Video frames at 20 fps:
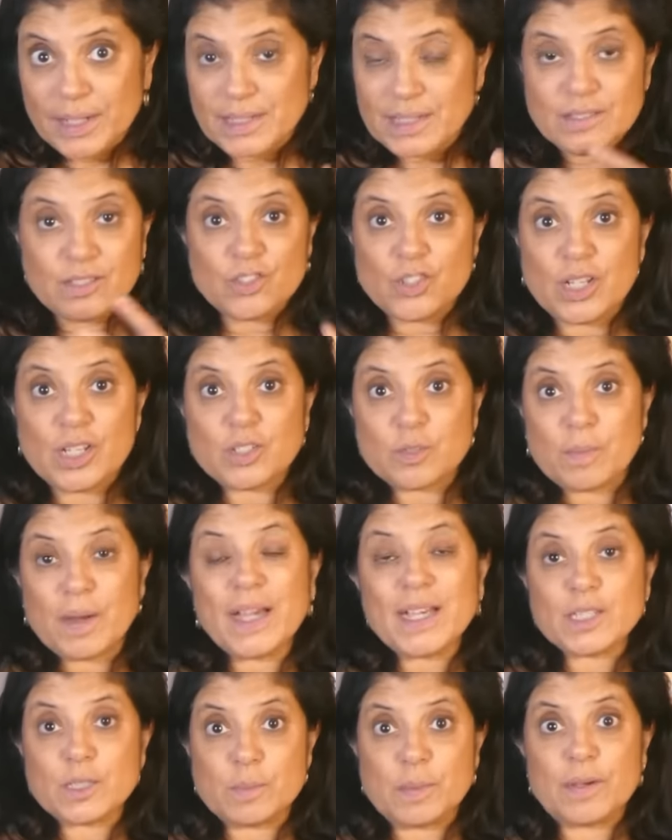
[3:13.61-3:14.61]
It didn't change my
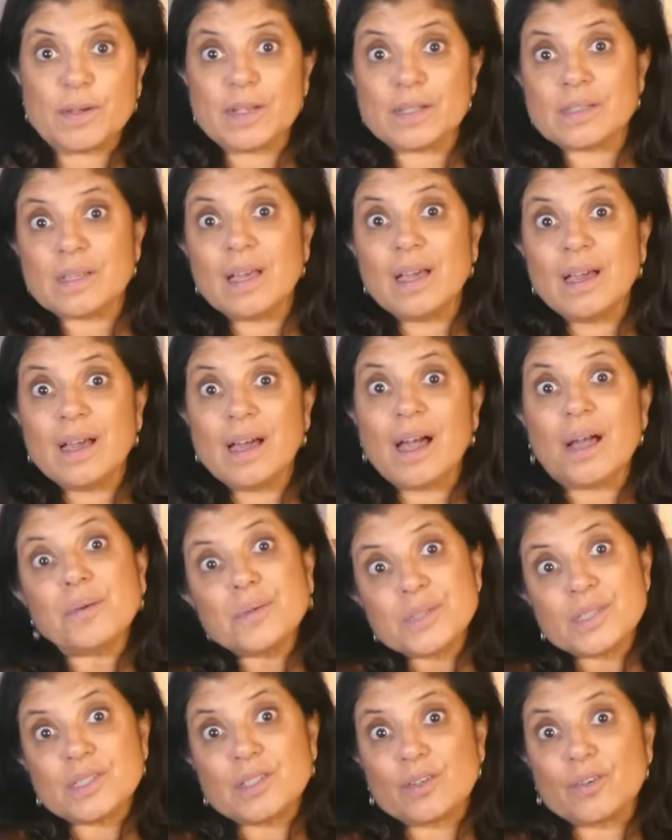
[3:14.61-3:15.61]
experience. I
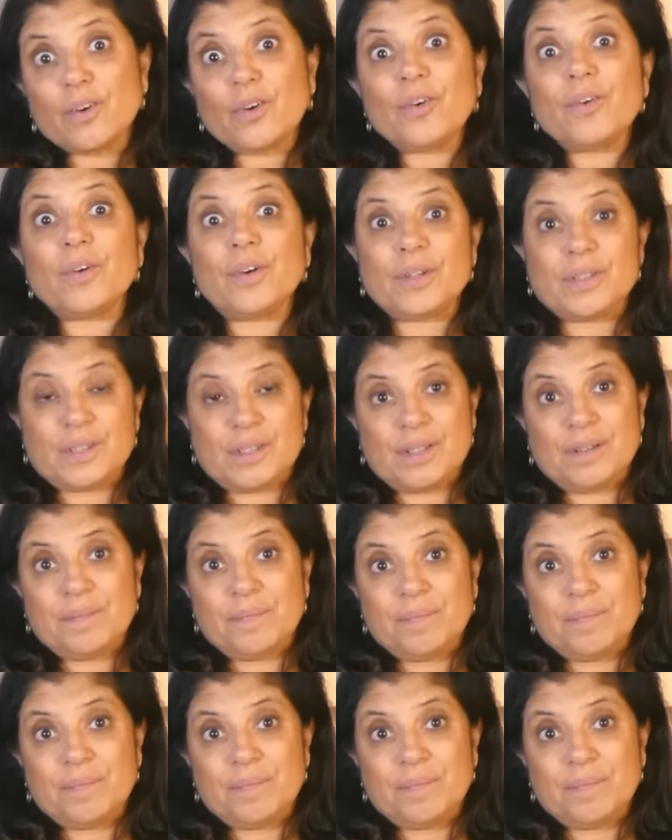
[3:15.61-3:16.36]
was still hurt.